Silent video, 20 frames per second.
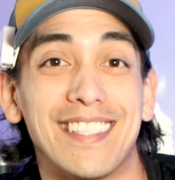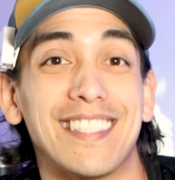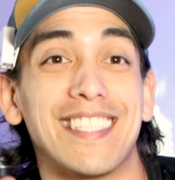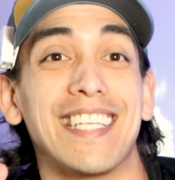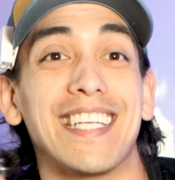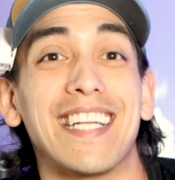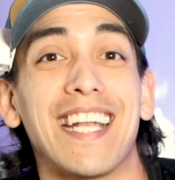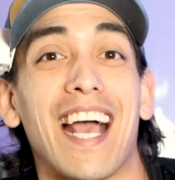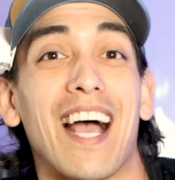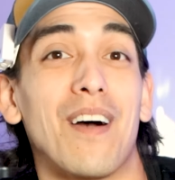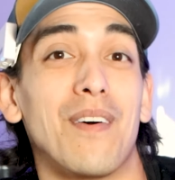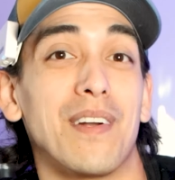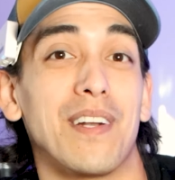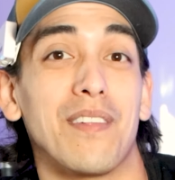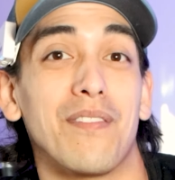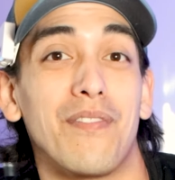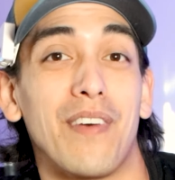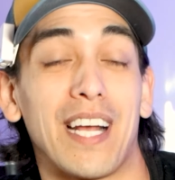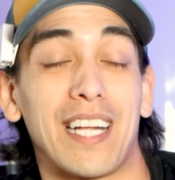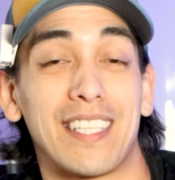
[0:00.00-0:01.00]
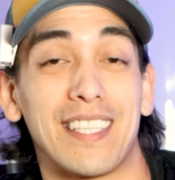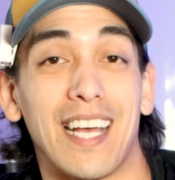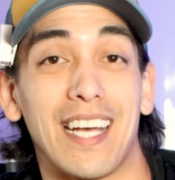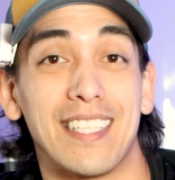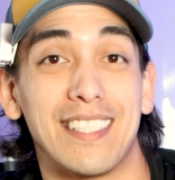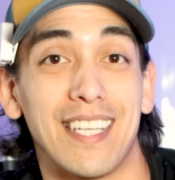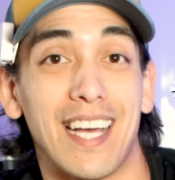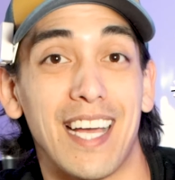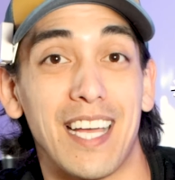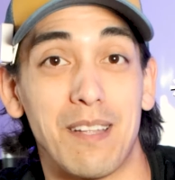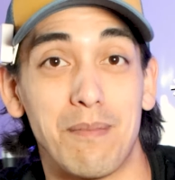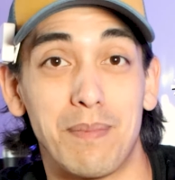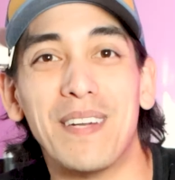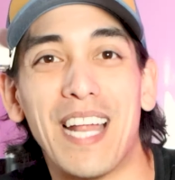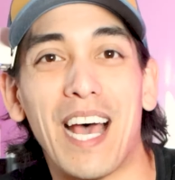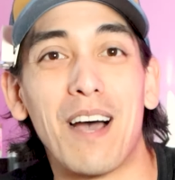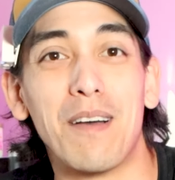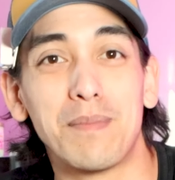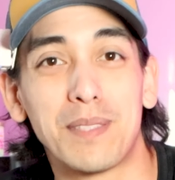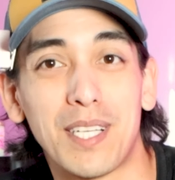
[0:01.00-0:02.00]
seeing how it affects that diet. But
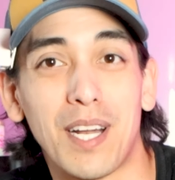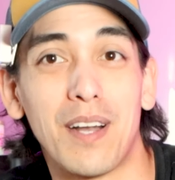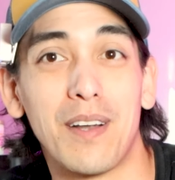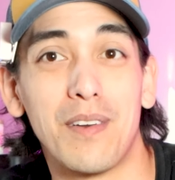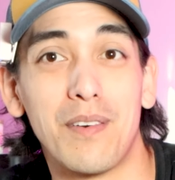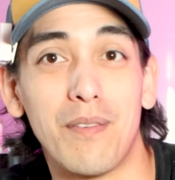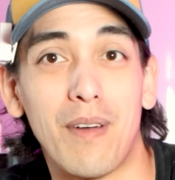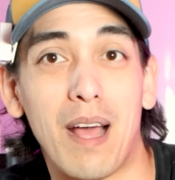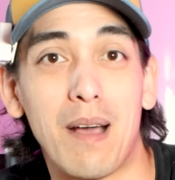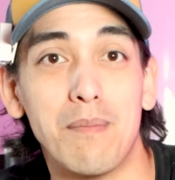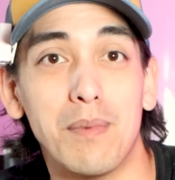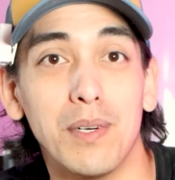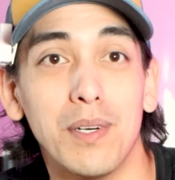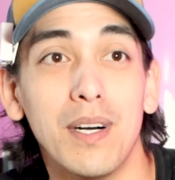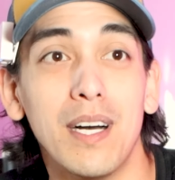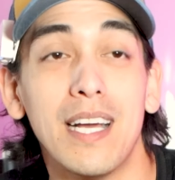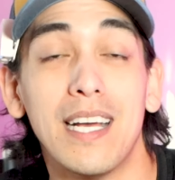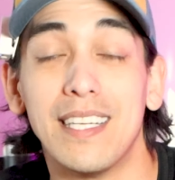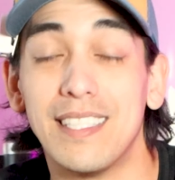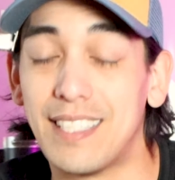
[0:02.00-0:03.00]
now I'm starting to ramble.